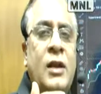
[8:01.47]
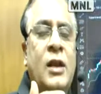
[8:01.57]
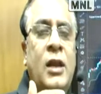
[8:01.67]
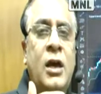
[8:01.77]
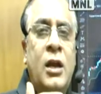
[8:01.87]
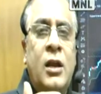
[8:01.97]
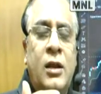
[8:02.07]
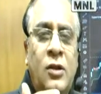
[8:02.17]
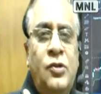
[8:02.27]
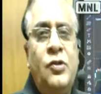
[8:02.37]
clear
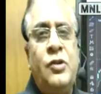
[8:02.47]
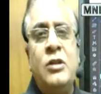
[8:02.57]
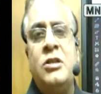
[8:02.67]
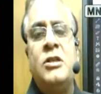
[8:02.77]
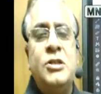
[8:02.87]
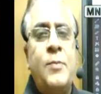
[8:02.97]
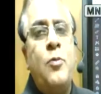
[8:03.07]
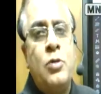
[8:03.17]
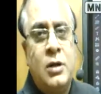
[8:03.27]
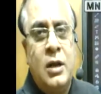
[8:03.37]
resistance and
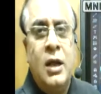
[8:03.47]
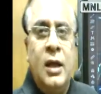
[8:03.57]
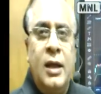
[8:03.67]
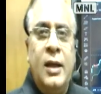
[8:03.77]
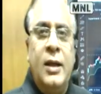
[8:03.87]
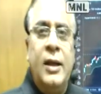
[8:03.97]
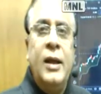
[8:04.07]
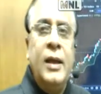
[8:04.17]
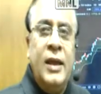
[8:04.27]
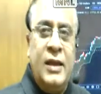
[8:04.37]
support
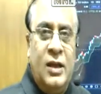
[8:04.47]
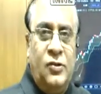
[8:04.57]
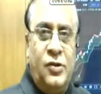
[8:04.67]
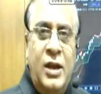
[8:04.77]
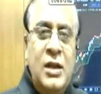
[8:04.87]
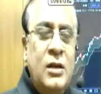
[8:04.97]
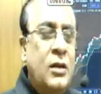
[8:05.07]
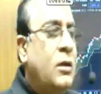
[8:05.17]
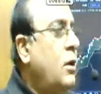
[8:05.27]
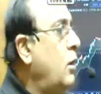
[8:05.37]
areas, right?
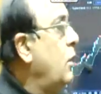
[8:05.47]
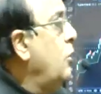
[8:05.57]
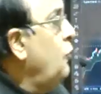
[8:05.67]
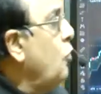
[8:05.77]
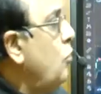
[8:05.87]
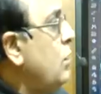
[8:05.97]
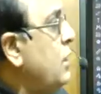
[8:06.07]
So